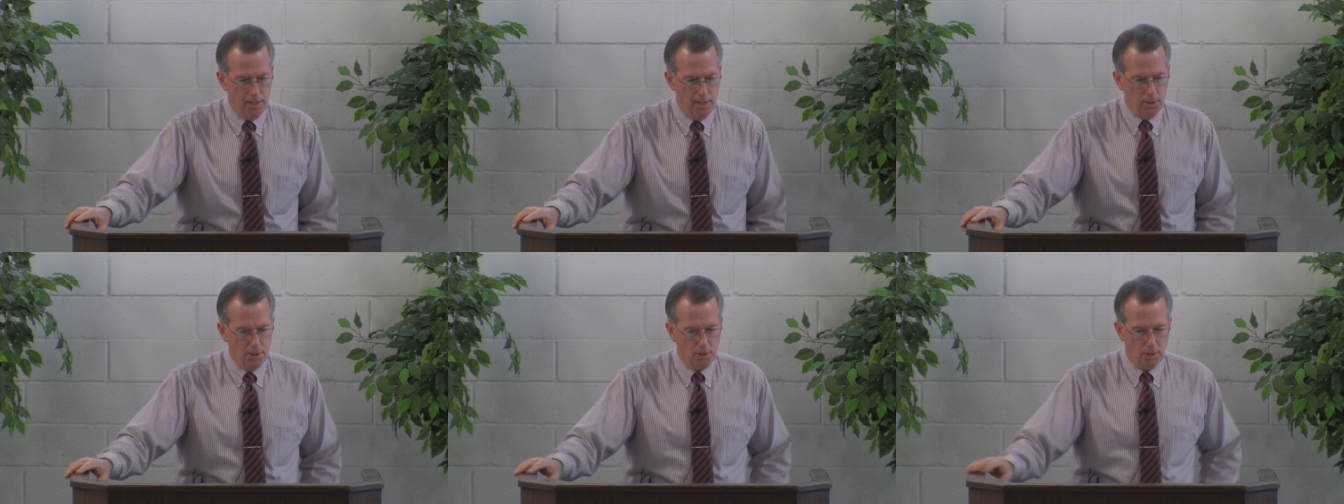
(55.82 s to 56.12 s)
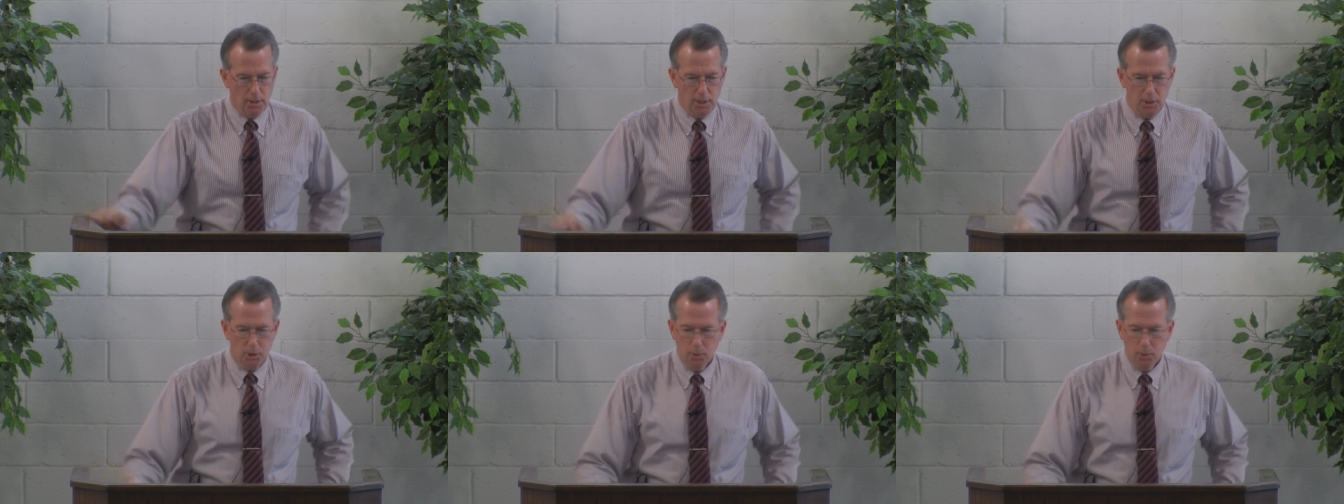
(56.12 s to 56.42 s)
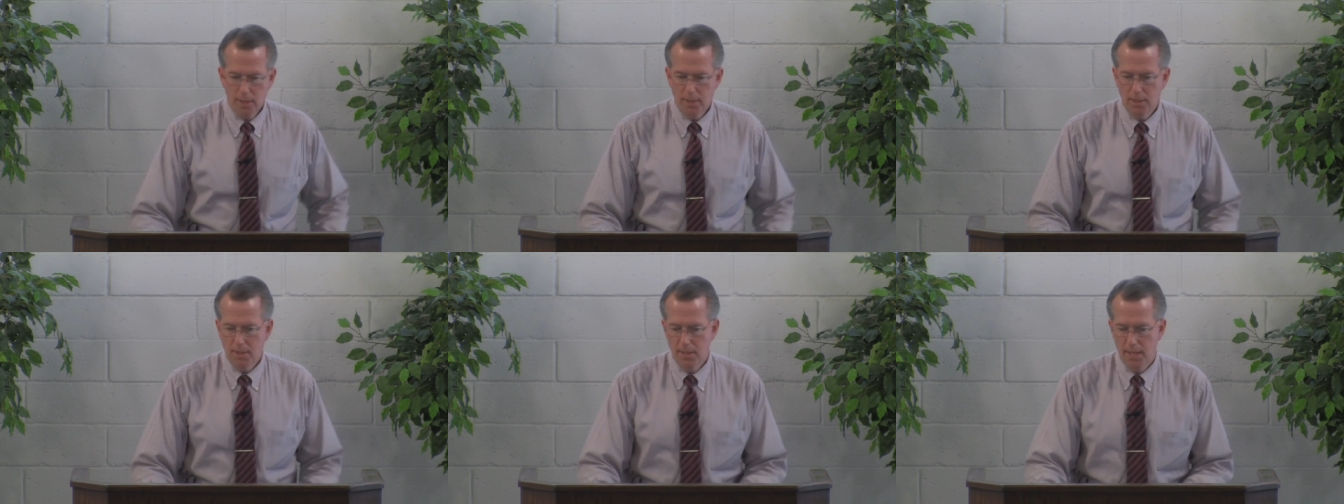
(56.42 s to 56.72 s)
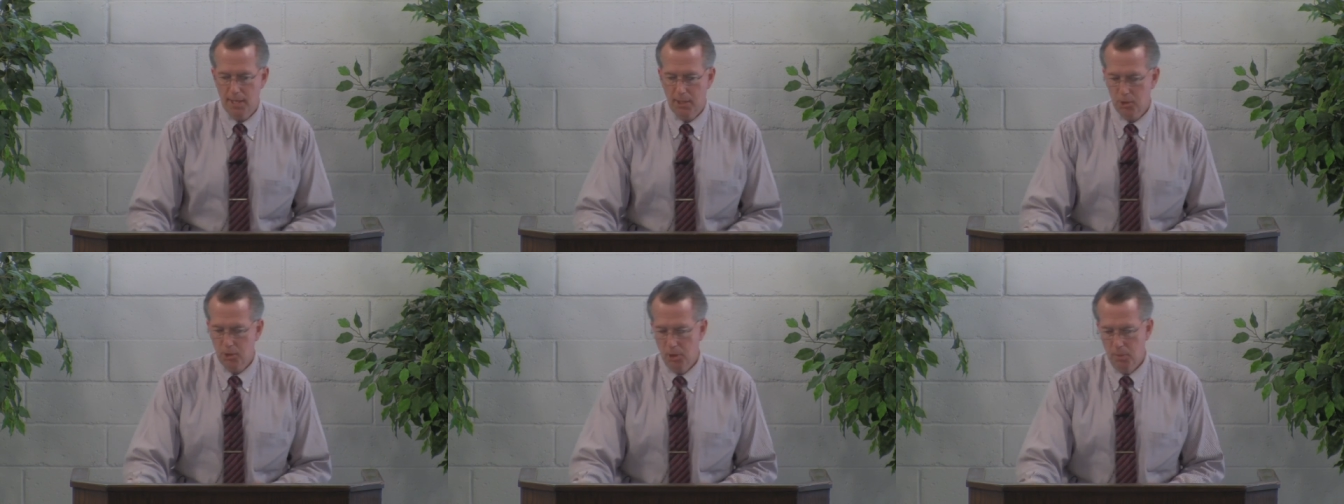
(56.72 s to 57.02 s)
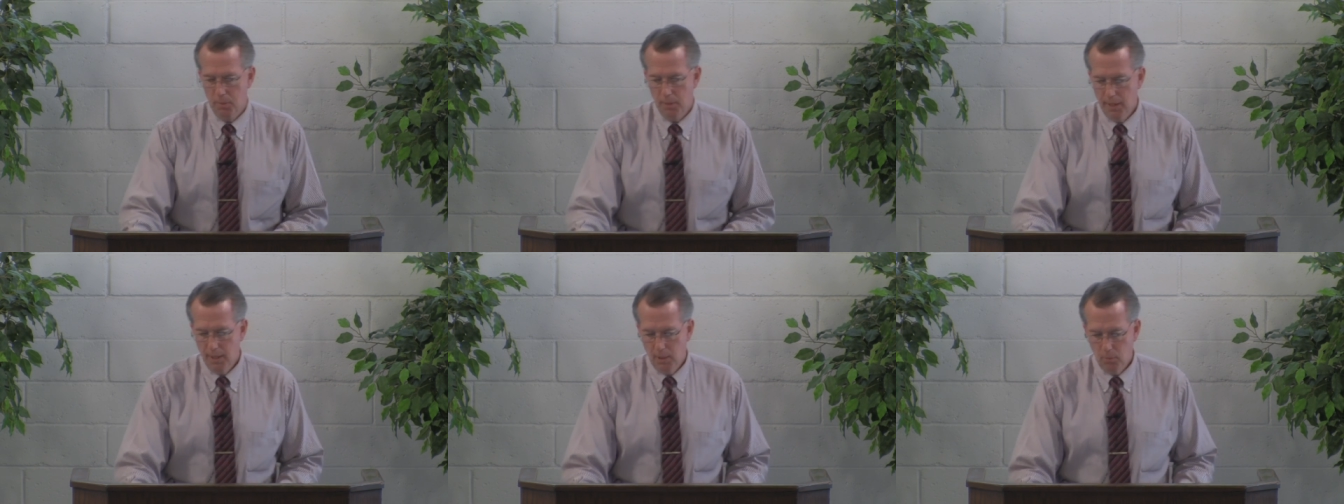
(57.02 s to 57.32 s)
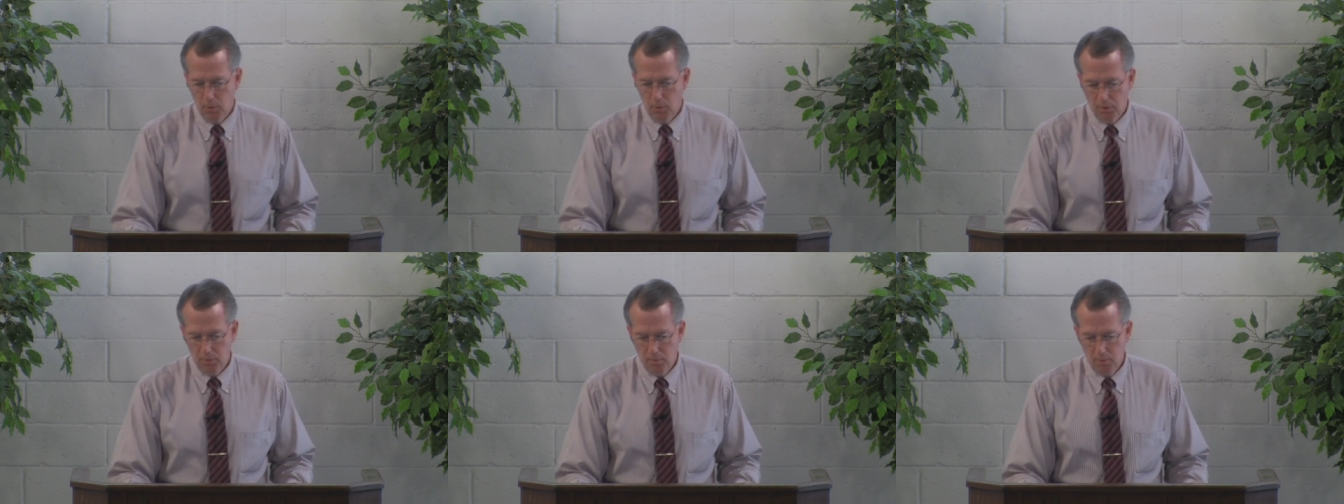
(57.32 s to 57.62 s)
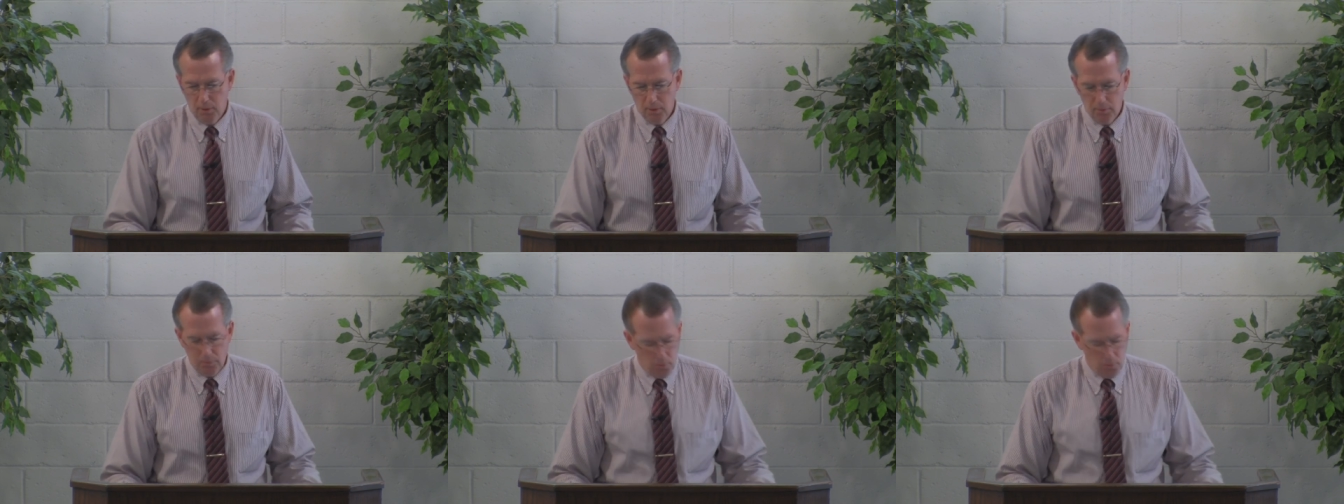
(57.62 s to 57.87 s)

So let's read the text to begin with. Mark